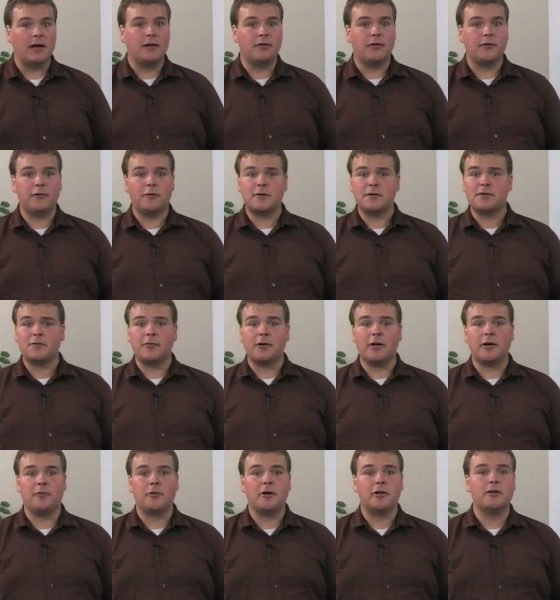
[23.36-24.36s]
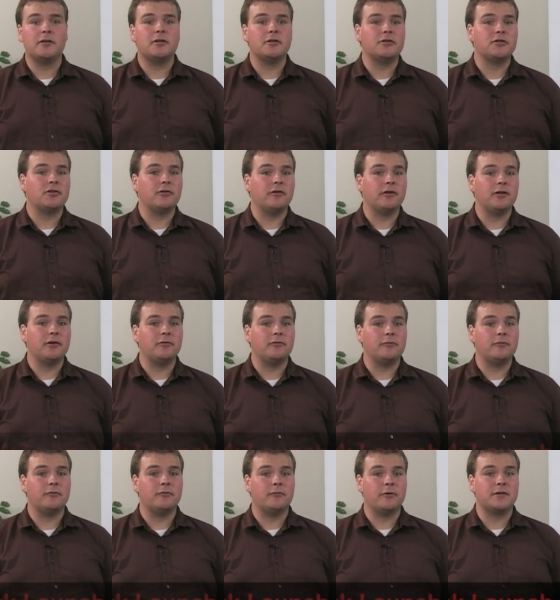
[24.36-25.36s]
The first one I wanted to show
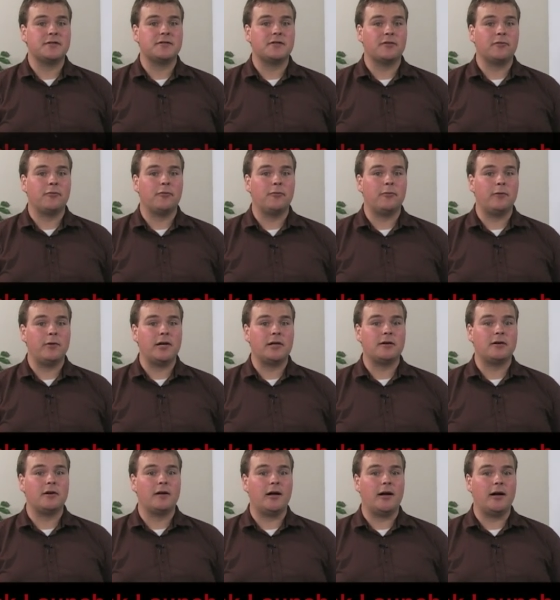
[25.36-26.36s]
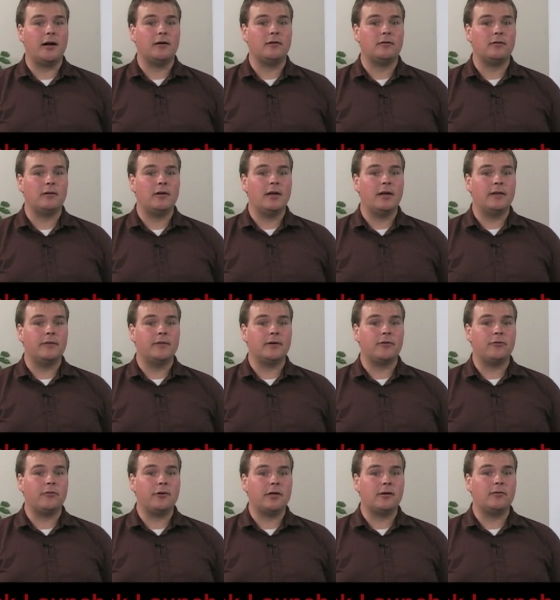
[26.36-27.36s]
you was the quick, uh,
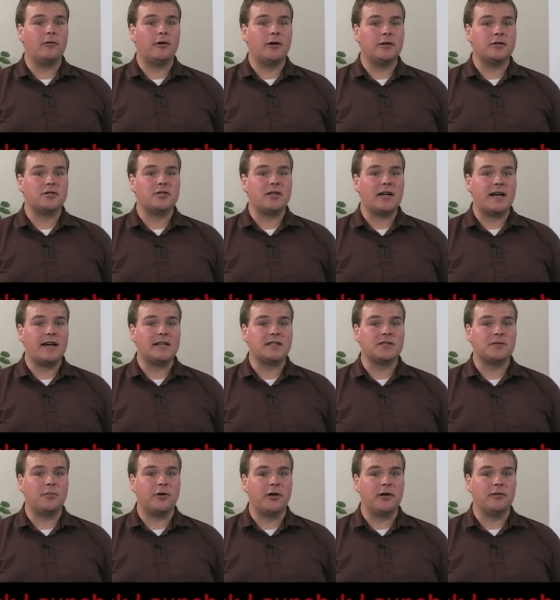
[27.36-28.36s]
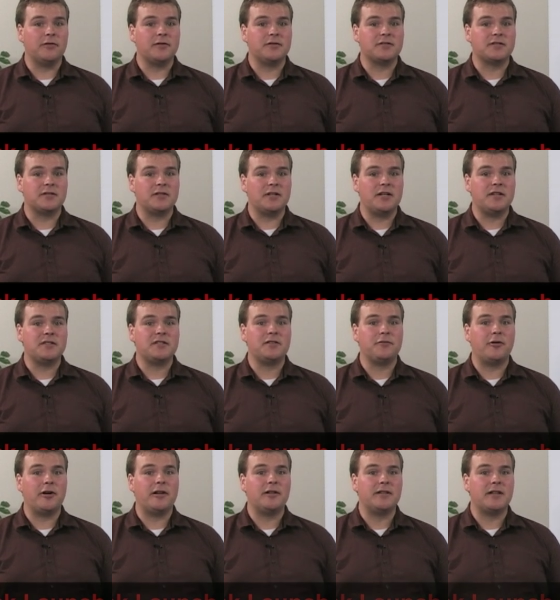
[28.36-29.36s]
the quick launch taskbar. There's an
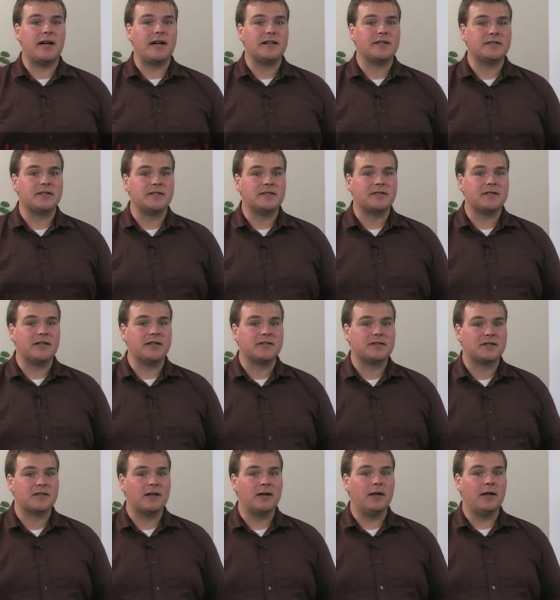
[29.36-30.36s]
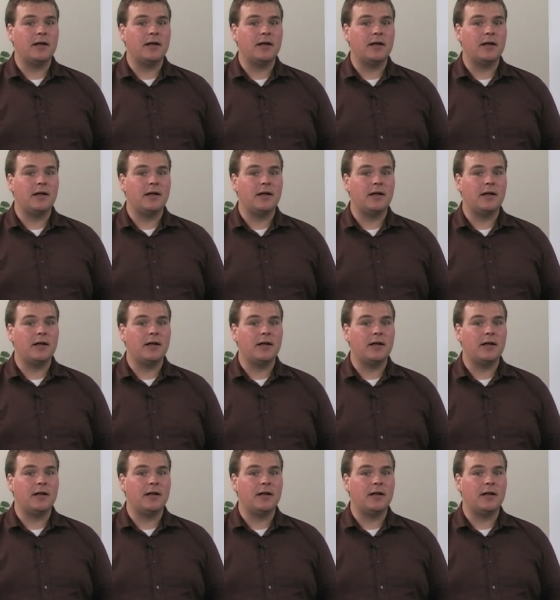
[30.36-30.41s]
easy way to access this.